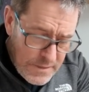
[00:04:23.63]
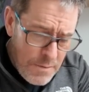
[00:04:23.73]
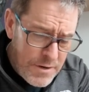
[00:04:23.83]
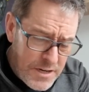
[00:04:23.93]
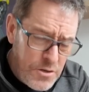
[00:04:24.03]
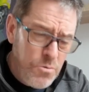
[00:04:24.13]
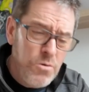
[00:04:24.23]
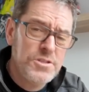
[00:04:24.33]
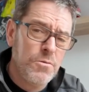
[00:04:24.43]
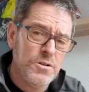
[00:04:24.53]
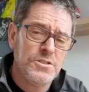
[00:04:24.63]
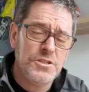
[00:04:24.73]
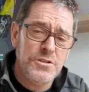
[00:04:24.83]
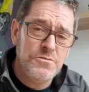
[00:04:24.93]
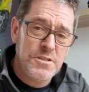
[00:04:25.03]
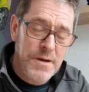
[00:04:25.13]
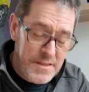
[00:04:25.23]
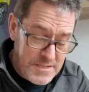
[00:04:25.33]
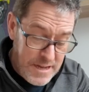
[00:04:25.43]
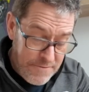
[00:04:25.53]
But I do also want to do some other
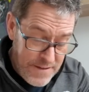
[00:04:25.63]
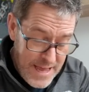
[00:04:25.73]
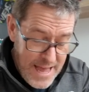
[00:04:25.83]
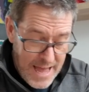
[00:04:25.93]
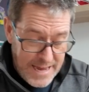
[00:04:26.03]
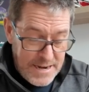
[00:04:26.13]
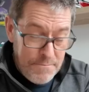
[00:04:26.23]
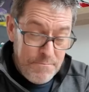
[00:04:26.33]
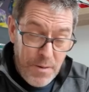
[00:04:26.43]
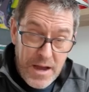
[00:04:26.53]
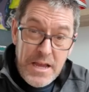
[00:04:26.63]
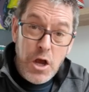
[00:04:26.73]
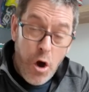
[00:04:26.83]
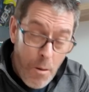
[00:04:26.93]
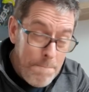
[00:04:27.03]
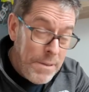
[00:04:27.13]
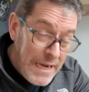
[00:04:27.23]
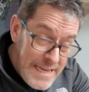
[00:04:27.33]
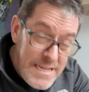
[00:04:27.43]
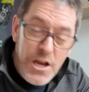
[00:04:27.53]
stuff, and by
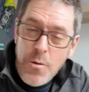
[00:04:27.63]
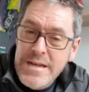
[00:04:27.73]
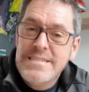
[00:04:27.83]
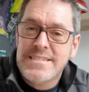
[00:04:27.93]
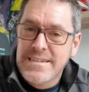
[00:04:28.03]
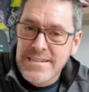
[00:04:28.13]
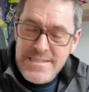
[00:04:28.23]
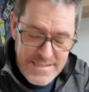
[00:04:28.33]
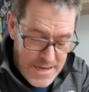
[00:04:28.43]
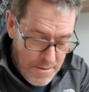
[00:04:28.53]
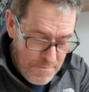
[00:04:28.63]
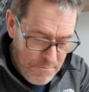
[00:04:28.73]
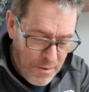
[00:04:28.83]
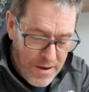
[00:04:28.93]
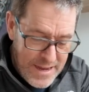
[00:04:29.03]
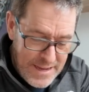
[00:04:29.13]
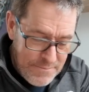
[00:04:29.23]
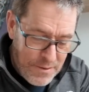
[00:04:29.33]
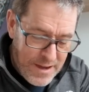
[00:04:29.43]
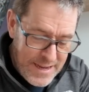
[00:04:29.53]
complete coincidence,
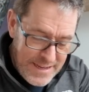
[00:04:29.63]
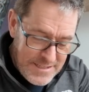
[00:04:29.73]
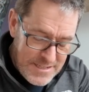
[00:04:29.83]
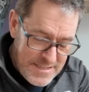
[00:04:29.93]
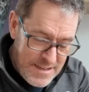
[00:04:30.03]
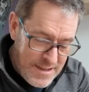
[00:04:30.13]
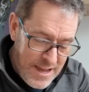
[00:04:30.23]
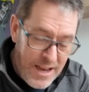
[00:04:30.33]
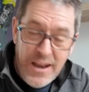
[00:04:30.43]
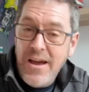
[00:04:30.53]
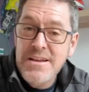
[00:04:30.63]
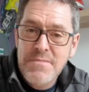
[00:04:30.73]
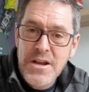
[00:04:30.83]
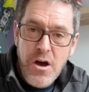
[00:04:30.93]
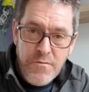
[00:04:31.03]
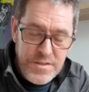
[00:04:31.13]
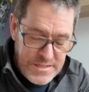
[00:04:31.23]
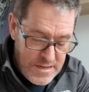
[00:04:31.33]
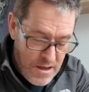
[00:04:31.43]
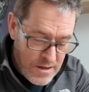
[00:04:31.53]
by just the alignment of the
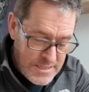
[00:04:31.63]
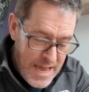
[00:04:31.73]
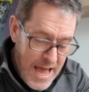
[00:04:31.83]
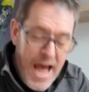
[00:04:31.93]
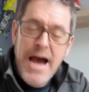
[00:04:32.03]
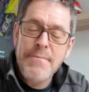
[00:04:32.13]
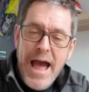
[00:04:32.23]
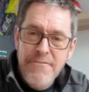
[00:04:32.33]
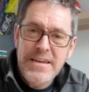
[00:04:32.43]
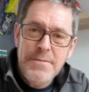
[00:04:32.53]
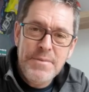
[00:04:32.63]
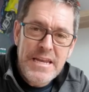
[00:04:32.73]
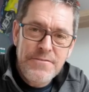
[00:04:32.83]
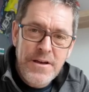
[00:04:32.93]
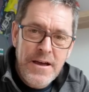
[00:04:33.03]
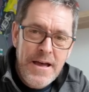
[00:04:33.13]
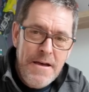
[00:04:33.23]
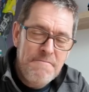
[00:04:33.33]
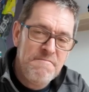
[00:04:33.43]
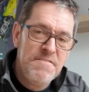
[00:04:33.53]
stars, I'm having a bit of a
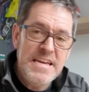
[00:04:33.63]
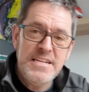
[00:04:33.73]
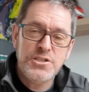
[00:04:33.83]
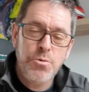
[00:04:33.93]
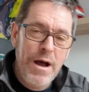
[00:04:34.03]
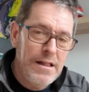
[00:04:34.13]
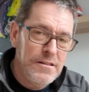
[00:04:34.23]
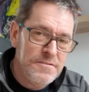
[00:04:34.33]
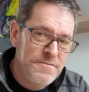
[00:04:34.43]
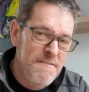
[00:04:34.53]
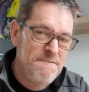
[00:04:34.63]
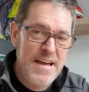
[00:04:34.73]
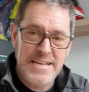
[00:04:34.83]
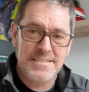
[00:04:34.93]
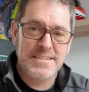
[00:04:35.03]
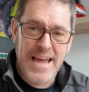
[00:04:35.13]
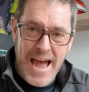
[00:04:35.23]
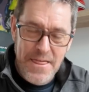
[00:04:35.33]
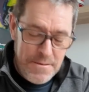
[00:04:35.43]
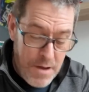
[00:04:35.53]
V12 fest
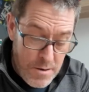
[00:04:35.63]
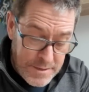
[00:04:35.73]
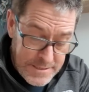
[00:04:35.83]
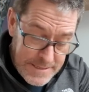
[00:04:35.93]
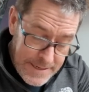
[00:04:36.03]
at the moment.